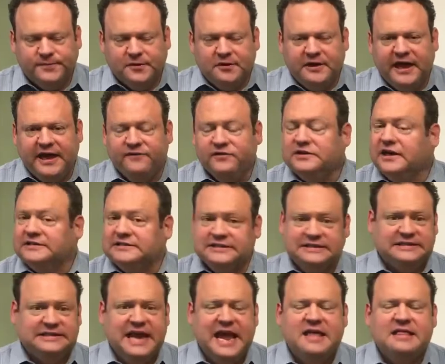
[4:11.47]
Okay, if it doesn't
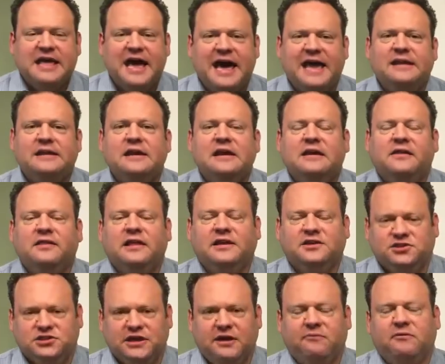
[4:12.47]
say that,
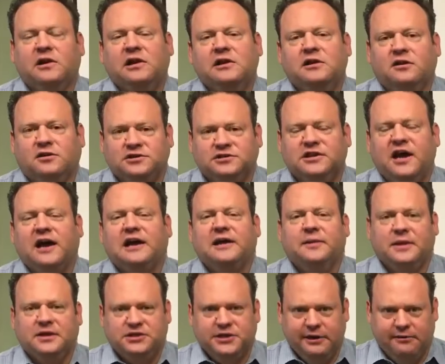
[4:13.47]
then generally you're stuck
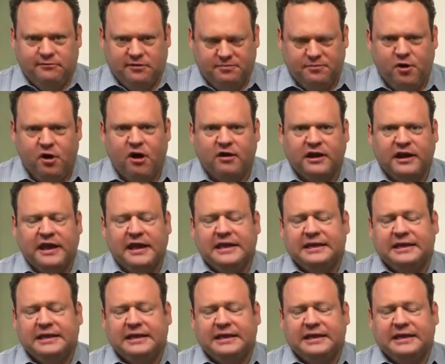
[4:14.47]
in the general parking,